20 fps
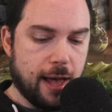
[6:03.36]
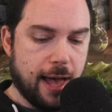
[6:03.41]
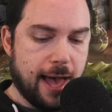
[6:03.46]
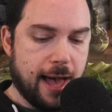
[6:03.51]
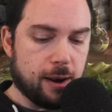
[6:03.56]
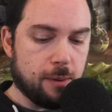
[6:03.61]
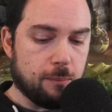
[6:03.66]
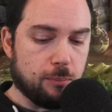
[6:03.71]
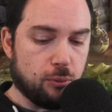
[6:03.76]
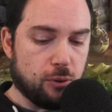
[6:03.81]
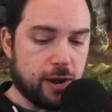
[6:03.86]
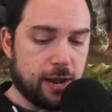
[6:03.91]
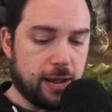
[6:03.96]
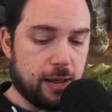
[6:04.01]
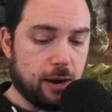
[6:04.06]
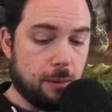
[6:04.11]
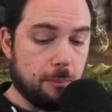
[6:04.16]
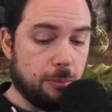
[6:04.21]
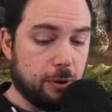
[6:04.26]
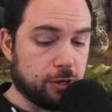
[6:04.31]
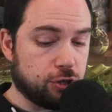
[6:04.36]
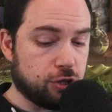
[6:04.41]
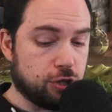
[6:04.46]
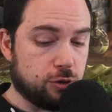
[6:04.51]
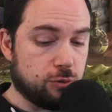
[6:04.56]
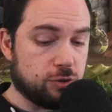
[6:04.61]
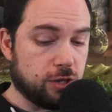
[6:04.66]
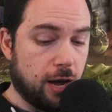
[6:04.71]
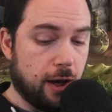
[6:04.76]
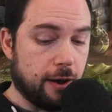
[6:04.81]
and bring in a bunch of
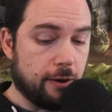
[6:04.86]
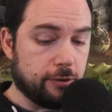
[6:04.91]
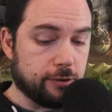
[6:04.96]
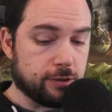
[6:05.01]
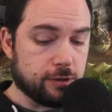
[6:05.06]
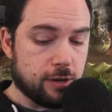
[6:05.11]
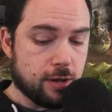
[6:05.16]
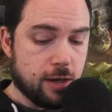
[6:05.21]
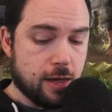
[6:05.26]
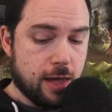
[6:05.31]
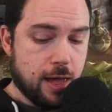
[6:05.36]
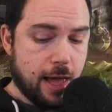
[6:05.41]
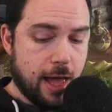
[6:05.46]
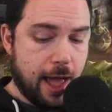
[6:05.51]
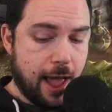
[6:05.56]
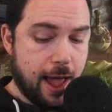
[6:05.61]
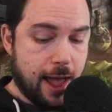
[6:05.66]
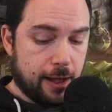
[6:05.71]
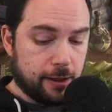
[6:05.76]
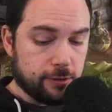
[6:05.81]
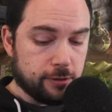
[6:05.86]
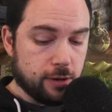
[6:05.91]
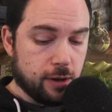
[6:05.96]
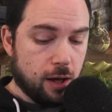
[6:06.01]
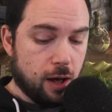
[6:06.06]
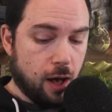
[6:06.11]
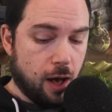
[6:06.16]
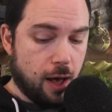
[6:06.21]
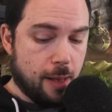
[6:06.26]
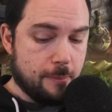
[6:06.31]
new tiles, and
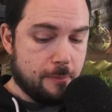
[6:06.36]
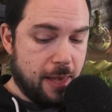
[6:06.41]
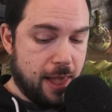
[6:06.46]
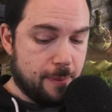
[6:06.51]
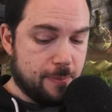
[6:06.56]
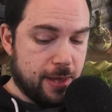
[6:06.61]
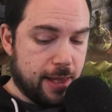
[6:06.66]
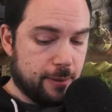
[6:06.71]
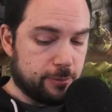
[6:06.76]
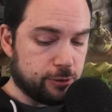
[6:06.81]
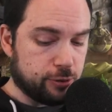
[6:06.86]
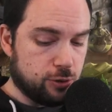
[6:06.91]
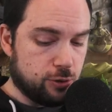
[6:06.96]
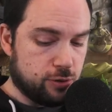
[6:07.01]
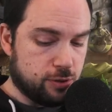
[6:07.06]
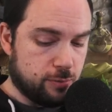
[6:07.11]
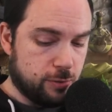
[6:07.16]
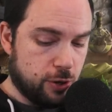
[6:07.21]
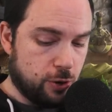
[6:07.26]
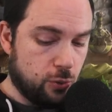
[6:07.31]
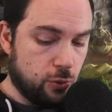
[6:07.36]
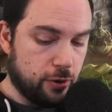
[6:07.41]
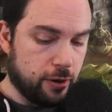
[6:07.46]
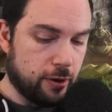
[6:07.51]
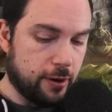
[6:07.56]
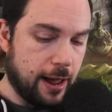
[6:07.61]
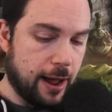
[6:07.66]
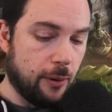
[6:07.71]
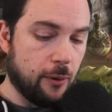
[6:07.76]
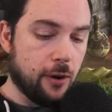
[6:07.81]
I may be able to do something cool here.
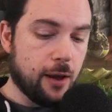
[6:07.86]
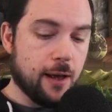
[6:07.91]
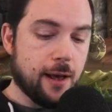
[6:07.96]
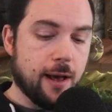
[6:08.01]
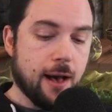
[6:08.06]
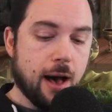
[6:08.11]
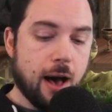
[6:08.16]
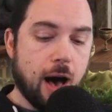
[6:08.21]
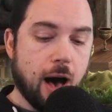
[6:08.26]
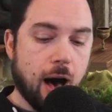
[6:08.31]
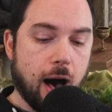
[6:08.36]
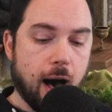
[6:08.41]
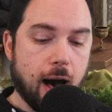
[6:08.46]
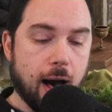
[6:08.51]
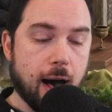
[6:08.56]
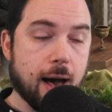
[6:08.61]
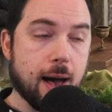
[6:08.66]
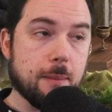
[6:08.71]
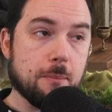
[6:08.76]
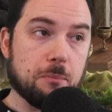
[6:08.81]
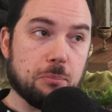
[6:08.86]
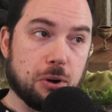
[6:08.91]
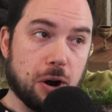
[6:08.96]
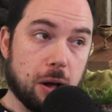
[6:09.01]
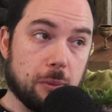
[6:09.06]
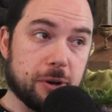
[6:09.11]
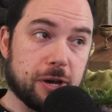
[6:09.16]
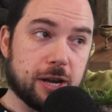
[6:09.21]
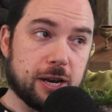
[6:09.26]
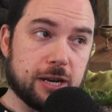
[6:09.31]
Now, I'm
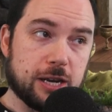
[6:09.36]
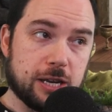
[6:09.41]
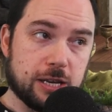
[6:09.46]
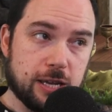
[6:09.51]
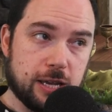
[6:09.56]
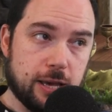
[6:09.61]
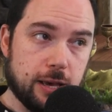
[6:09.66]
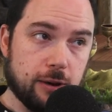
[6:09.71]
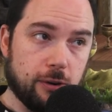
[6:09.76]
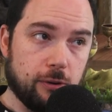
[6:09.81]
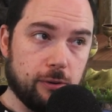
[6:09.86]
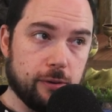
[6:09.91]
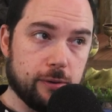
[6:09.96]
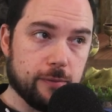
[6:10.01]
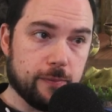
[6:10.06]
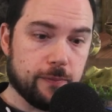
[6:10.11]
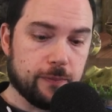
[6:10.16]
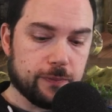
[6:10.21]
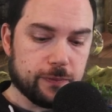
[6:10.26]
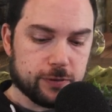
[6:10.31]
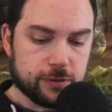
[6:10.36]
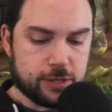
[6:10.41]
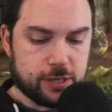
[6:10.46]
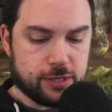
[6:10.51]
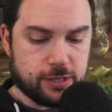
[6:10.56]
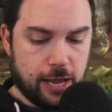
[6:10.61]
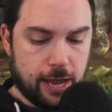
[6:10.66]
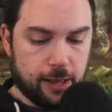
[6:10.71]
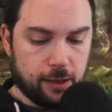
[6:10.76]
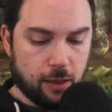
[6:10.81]
probably going to need to heal to
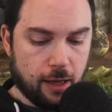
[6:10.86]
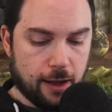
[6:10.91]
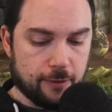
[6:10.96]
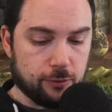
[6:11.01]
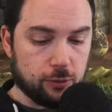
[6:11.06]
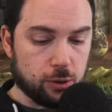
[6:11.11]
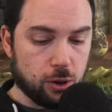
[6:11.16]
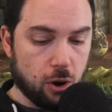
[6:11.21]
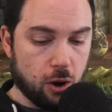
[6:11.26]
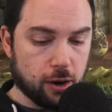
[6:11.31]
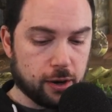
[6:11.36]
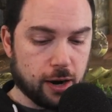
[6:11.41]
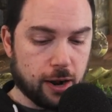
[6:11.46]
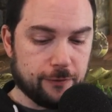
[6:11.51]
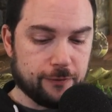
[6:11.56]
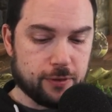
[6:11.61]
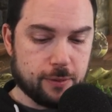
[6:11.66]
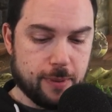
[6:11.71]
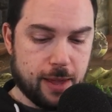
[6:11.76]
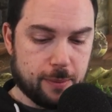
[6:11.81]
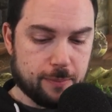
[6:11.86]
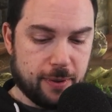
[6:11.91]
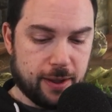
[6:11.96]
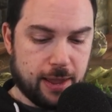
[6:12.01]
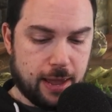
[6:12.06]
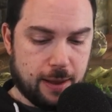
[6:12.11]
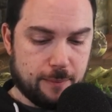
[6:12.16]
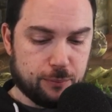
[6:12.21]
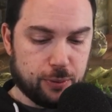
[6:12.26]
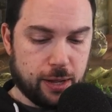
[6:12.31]
stay alive long enough to make my
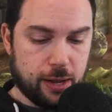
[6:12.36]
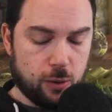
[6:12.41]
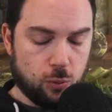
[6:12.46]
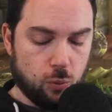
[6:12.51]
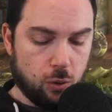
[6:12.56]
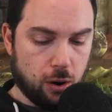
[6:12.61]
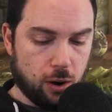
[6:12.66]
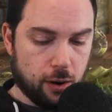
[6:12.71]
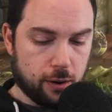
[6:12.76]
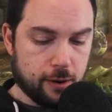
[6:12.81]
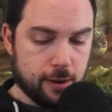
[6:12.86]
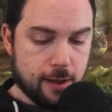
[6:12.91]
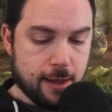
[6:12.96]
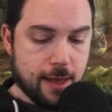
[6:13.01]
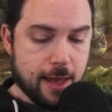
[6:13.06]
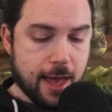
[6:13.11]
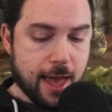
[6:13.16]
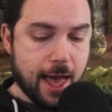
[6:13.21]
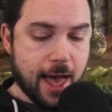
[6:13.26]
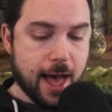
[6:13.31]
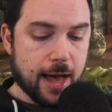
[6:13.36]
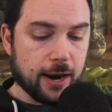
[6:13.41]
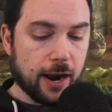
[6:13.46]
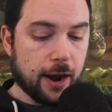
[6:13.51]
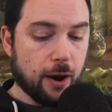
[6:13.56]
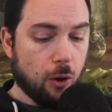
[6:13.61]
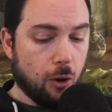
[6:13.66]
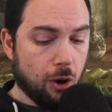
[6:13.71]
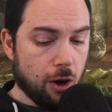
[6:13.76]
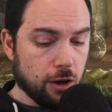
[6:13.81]
game plan work. And
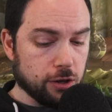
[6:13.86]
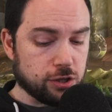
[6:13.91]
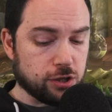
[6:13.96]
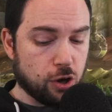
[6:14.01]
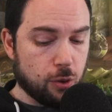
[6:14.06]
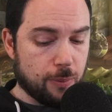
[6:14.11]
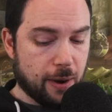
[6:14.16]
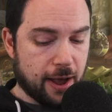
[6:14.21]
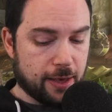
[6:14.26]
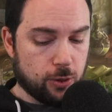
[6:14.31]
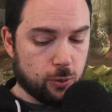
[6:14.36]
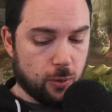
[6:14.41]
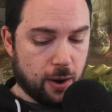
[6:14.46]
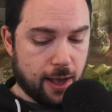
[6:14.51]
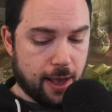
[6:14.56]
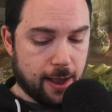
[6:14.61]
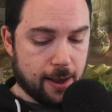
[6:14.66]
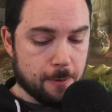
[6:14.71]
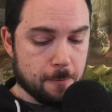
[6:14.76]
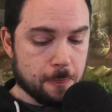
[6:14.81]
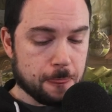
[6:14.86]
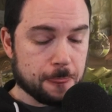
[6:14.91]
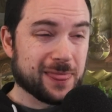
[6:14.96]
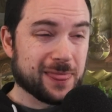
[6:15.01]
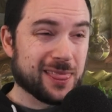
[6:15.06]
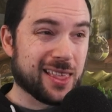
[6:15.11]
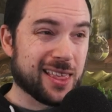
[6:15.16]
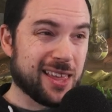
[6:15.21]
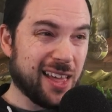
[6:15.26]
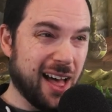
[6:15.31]
I also, by the way,
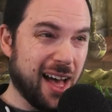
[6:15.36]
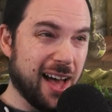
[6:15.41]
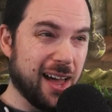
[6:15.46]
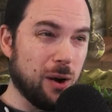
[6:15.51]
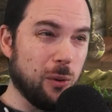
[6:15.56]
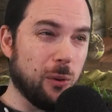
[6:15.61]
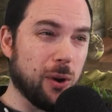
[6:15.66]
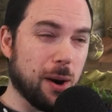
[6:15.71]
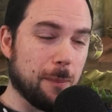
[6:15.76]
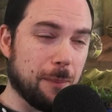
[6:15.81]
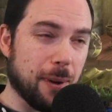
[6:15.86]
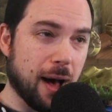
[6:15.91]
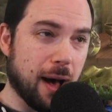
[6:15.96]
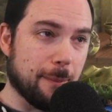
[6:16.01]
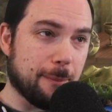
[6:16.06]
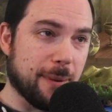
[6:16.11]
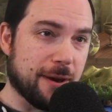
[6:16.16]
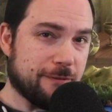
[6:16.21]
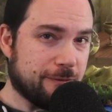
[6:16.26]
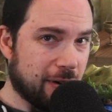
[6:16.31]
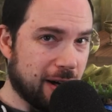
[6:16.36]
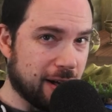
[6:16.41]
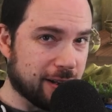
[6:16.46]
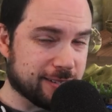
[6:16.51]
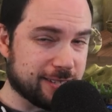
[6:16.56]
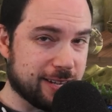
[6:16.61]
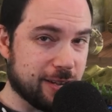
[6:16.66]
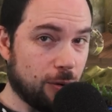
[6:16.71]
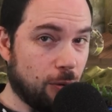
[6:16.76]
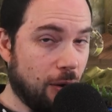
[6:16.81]
kind of want to pop my
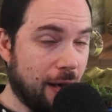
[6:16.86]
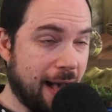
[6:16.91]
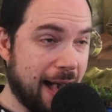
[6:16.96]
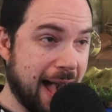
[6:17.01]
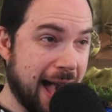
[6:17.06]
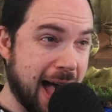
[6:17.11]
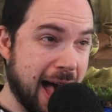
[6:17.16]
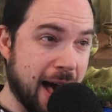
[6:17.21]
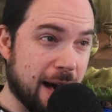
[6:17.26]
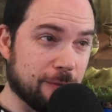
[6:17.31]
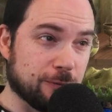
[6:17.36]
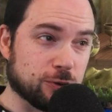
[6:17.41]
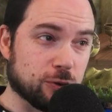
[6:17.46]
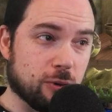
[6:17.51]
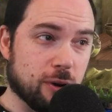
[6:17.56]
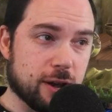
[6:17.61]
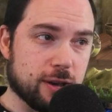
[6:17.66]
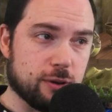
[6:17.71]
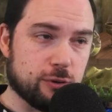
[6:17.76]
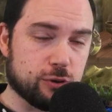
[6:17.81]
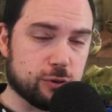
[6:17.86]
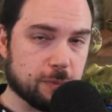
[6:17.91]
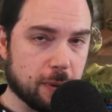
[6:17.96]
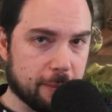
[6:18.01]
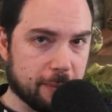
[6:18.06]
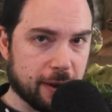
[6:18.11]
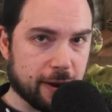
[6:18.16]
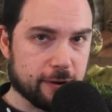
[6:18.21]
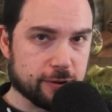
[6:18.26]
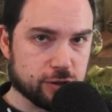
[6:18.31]
Fox heal after I use my
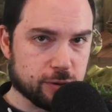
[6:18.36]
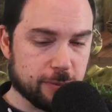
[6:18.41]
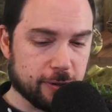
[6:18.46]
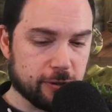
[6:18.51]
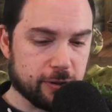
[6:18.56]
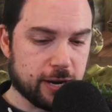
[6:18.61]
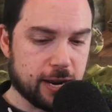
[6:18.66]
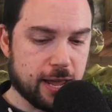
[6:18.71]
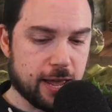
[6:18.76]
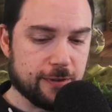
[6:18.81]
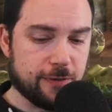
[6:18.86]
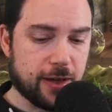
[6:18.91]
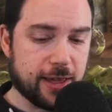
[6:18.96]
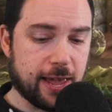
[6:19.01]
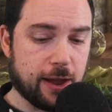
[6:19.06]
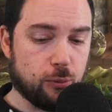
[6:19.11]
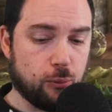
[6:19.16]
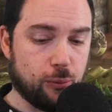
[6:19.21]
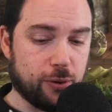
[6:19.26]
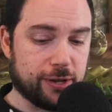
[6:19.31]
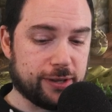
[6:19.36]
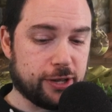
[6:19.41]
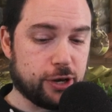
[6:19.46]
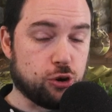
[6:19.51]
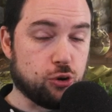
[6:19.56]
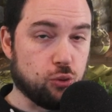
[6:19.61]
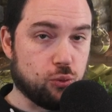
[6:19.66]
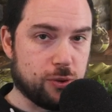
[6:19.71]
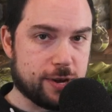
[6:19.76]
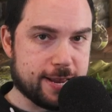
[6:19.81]
Myers ability if I get really
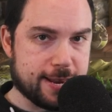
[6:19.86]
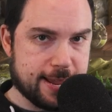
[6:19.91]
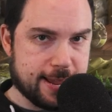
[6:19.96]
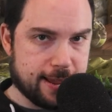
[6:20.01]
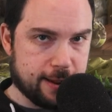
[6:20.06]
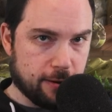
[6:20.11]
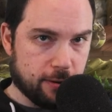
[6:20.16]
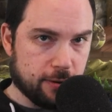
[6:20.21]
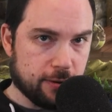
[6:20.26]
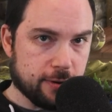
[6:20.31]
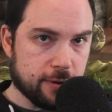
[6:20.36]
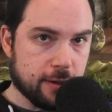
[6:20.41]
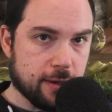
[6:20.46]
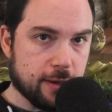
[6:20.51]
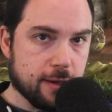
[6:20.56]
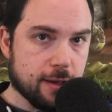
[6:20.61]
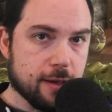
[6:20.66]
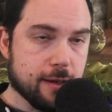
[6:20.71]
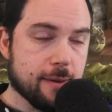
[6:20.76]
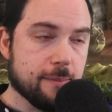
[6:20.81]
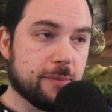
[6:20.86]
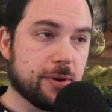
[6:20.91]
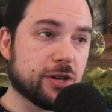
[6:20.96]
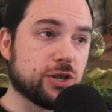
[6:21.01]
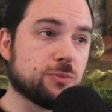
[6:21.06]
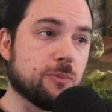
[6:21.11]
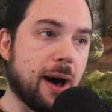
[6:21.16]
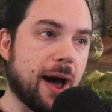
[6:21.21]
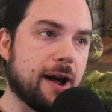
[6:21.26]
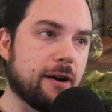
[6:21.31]
greedy here,
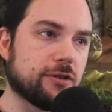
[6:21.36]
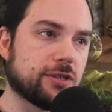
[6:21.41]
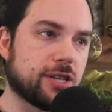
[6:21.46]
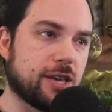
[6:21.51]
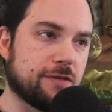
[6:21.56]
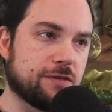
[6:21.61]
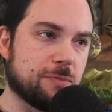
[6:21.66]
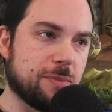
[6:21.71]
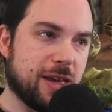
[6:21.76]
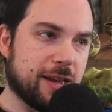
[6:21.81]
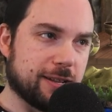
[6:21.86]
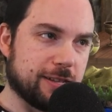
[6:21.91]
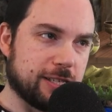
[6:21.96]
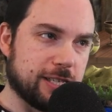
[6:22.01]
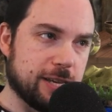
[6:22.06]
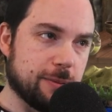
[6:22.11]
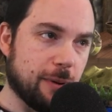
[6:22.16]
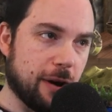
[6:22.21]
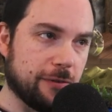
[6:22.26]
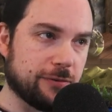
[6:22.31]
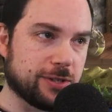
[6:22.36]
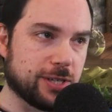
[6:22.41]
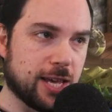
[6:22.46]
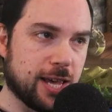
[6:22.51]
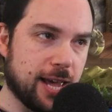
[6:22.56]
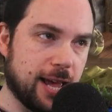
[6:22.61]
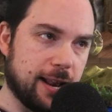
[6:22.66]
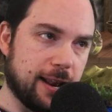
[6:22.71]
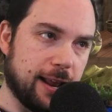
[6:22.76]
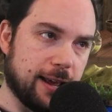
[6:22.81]
because Myers gives me a debuff to
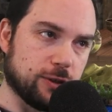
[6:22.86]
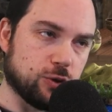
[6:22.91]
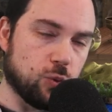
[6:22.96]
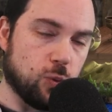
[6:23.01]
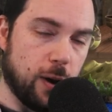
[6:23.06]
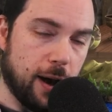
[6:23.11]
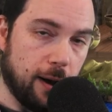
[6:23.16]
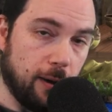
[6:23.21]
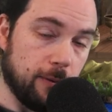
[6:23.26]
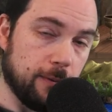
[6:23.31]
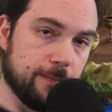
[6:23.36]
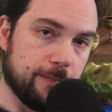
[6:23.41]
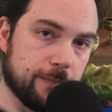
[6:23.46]
hit as well.